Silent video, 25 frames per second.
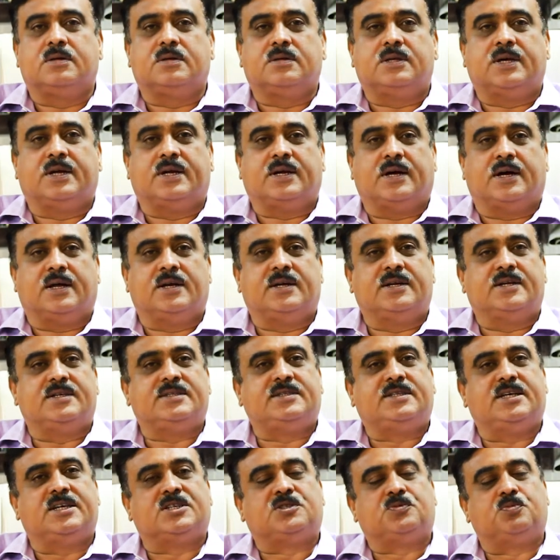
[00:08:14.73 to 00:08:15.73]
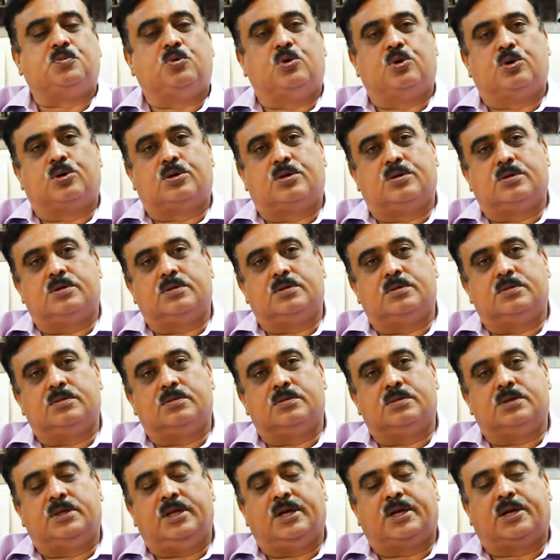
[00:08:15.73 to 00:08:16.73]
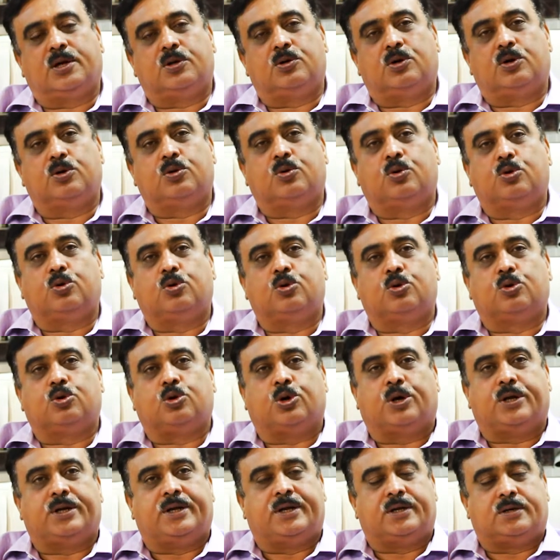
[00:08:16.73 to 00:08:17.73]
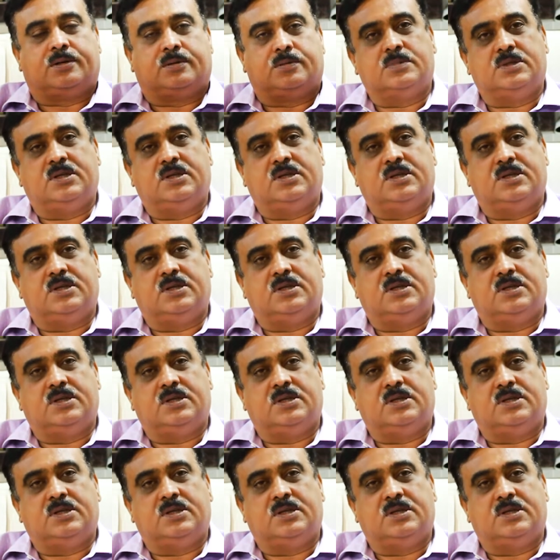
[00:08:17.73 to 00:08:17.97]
that unless they smoke, they cannot go to the toilet.